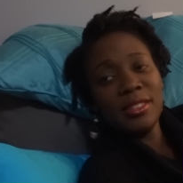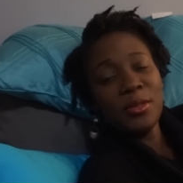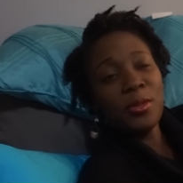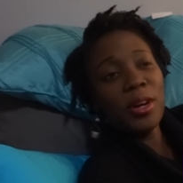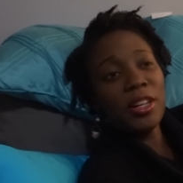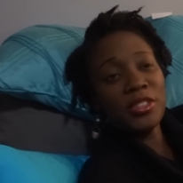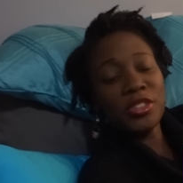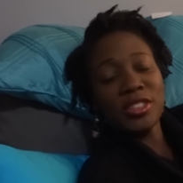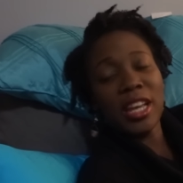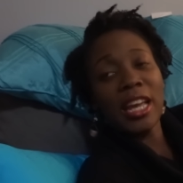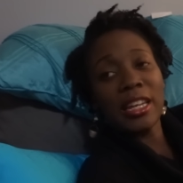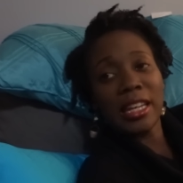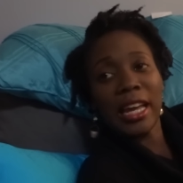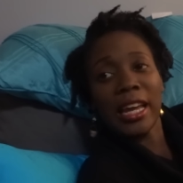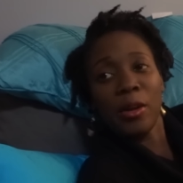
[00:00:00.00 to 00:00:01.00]
Well, it's just I
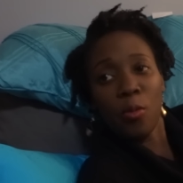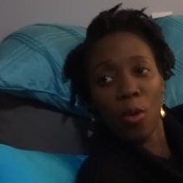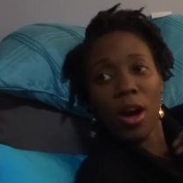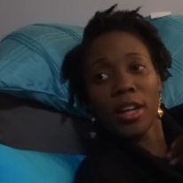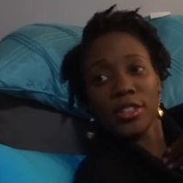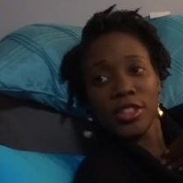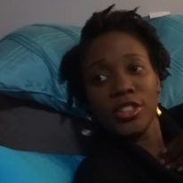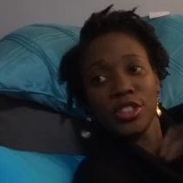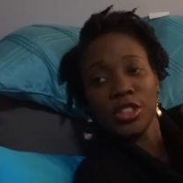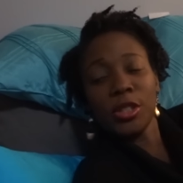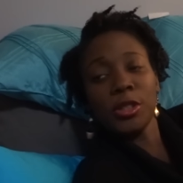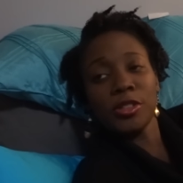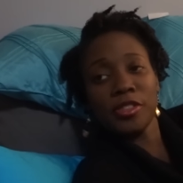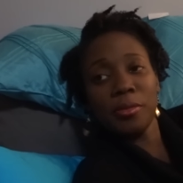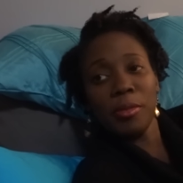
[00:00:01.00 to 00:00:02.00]
like watching
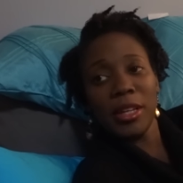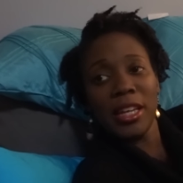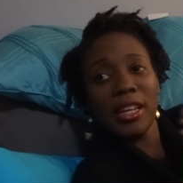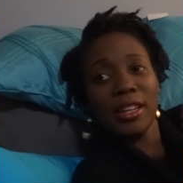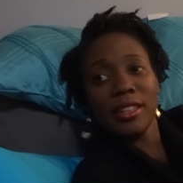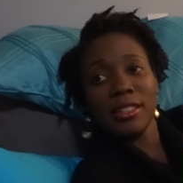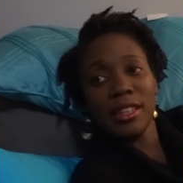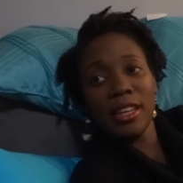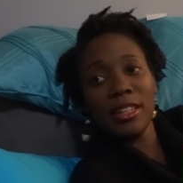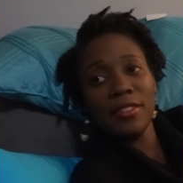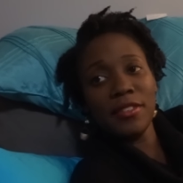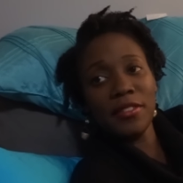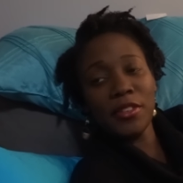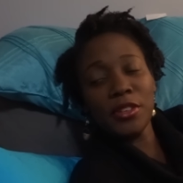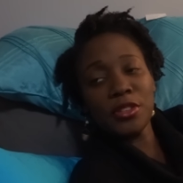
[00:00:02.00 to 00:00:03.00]
shows from beginning to end,
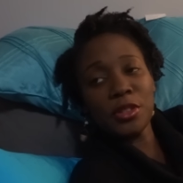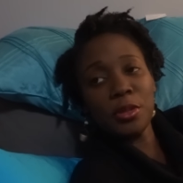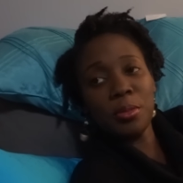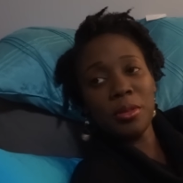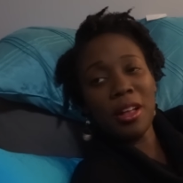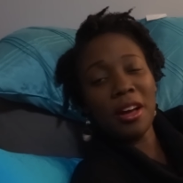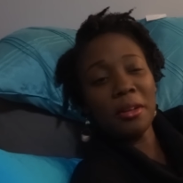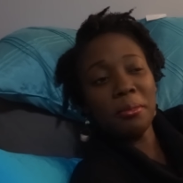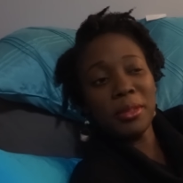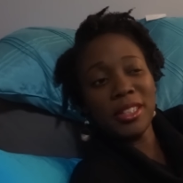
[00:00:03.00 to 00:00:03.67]
even if there's no plot.